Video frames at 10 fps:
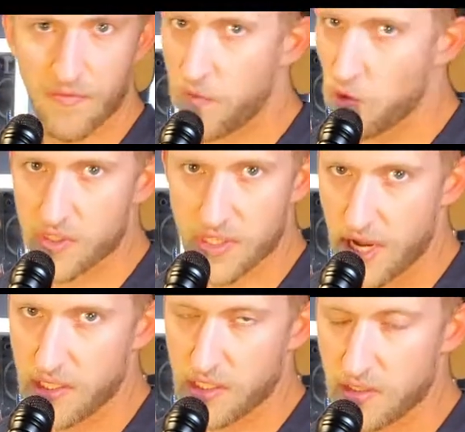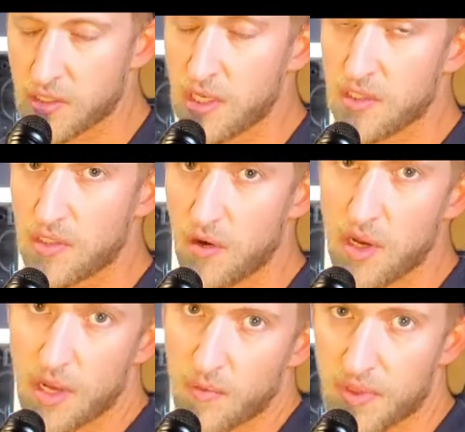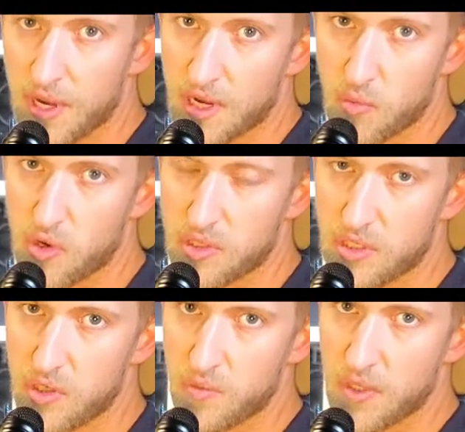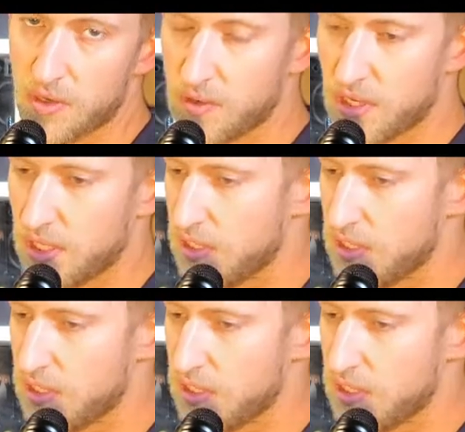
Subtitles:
4 stages. So without any more ado, here it